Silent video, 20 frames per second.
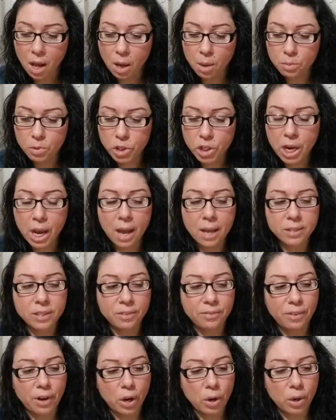She has
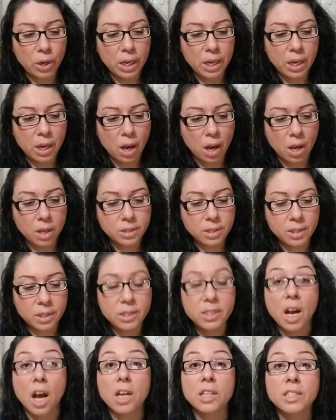a very
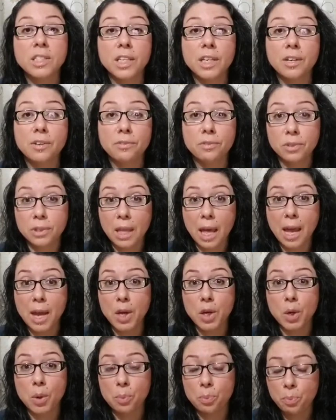seductive,
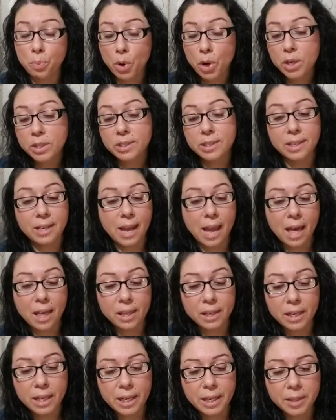like,
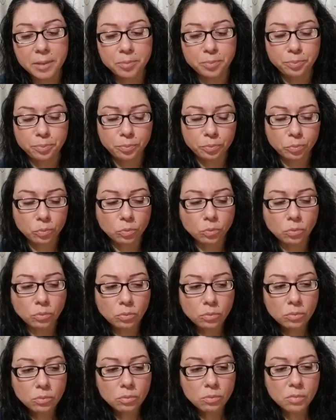personality,
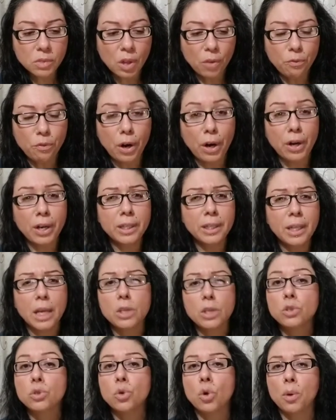very
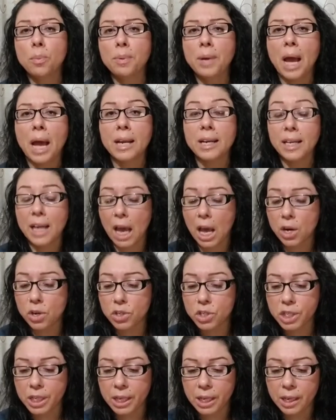like scorpionic
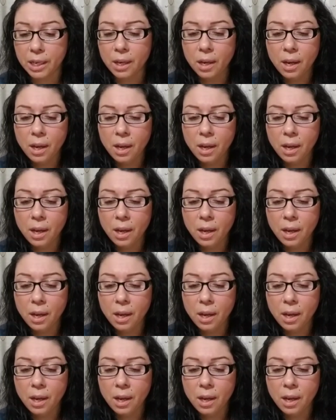energy.